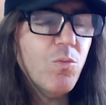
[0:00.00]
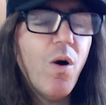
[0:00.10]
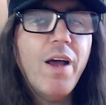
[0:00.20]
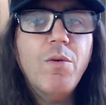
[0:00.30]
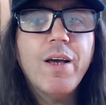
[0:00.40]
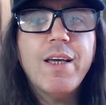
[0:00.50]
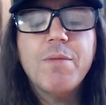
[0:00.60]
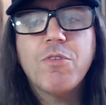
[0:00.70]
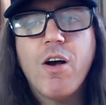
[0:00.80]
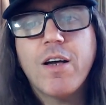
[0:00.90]
Why do I
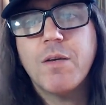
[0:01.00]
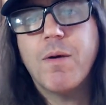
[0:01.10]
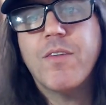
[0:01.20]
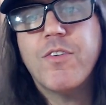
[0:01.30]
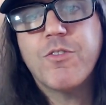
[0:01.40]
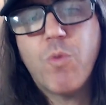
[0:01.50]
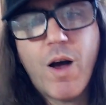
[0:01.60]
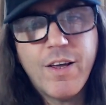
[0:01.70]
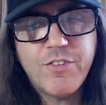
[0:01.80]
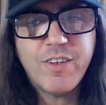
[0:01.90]
keep talking about this?
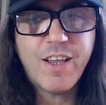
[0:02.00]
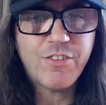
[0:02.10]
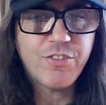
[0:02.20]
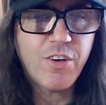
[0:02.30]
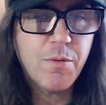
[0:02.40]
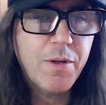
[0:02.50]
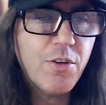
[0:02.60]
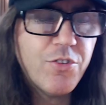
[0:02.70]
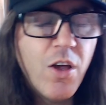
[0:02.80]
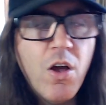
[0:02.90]
Why is it necessary?
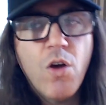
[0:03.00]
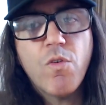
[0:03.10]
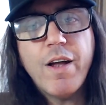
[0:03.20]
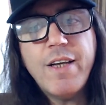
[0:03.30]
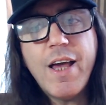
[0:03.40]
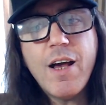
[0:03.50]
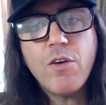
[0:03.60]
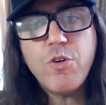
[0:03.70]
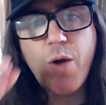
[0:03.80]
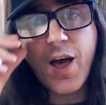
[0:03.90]
Because right now
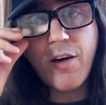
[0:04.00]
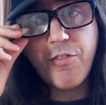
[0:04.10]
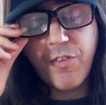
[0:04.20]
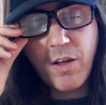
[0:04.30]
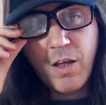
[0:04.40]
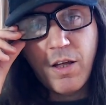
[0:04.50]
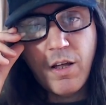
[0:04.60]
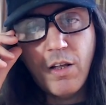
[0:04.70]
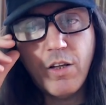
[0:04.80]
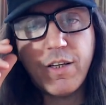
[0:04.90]
you have
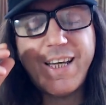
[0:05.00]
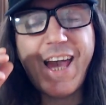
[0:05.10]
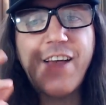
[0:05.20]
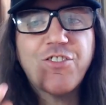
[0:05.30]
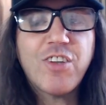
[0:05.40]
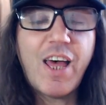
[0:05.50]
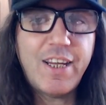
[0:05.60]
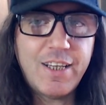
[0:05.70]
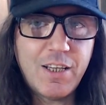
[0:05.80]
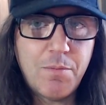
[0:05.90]
look,
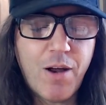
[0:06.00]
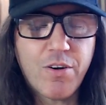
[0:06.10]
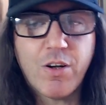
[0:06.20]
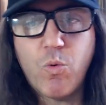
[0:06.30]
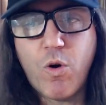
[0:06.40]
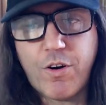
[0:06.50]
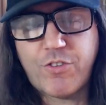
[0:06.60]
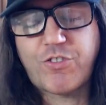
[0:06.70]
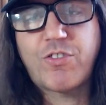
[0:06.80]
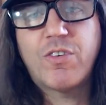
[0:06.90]
gaslighting in America
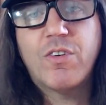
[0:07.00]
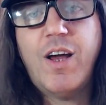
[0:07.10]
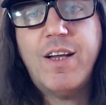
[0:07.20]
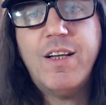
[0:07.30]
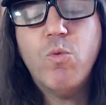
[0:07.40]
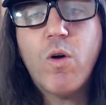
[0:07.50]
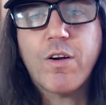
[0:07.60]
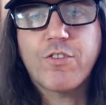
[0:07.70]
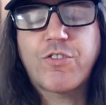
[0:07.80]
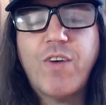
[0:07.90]
works. Right? It
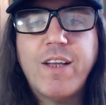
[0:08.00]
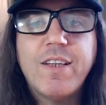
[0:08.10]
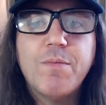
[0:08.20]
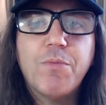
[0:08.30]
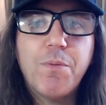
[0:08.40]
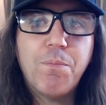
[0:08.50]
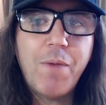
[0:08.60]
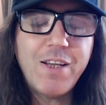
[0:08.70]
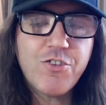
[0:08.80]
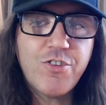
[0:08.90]
works, right? The the
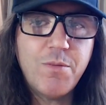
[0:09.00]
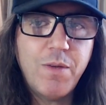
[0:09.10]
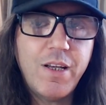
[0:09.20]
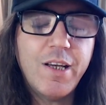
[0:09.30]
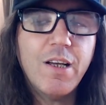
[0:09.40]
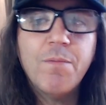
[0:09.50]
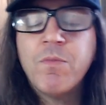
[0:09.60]
mainstream media